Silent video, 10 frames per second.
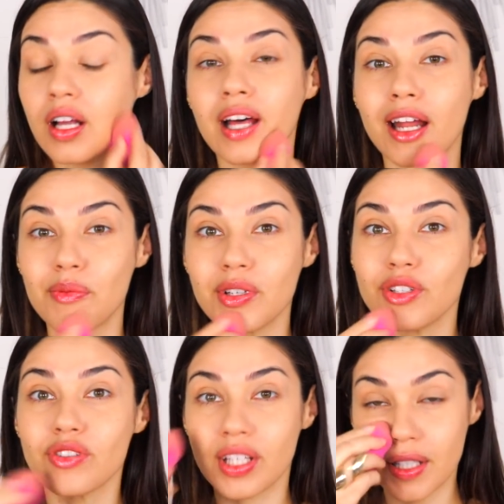And I've been
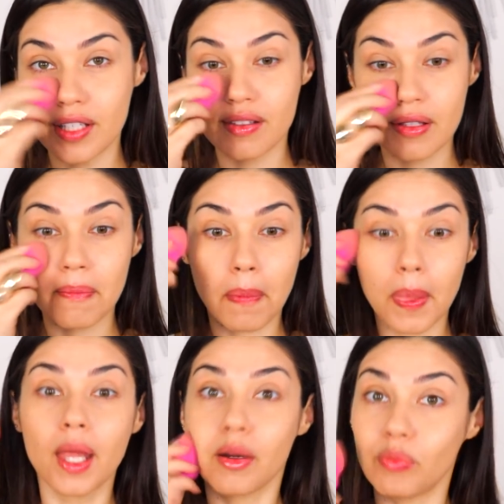using this
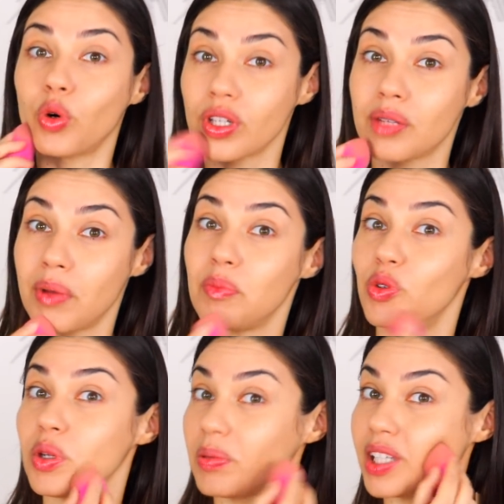more than my
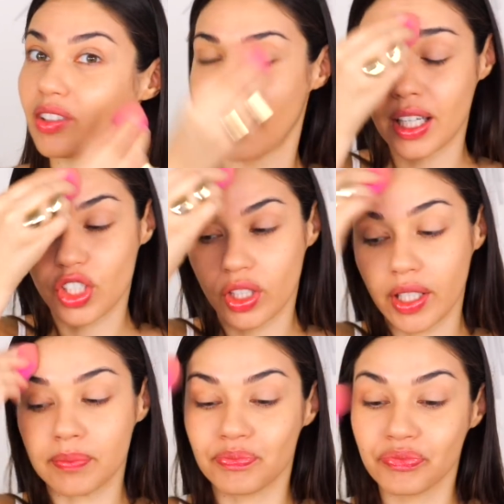Beauty Blender, actually.